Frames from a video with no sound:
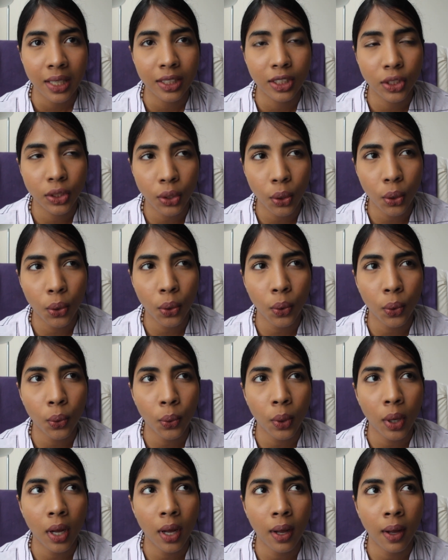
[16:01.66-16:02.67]

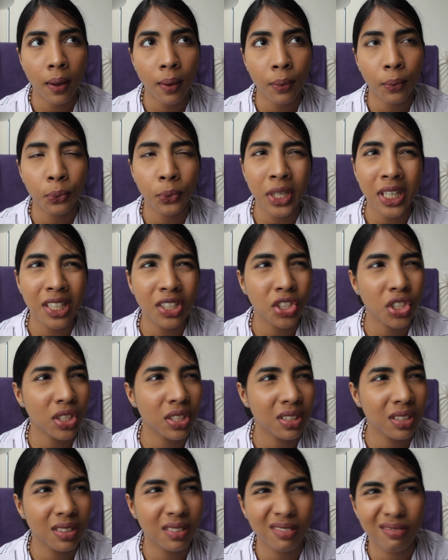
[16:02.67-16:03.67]
So we
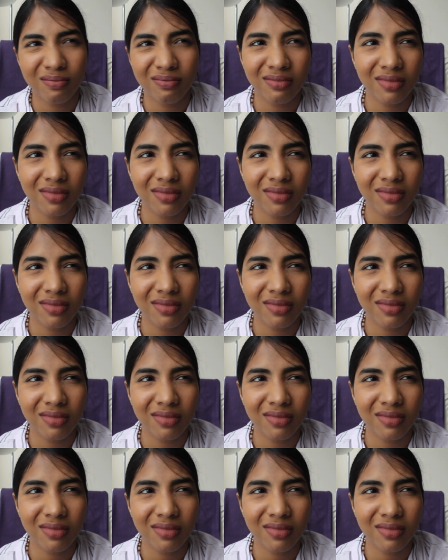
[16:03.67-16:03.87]
just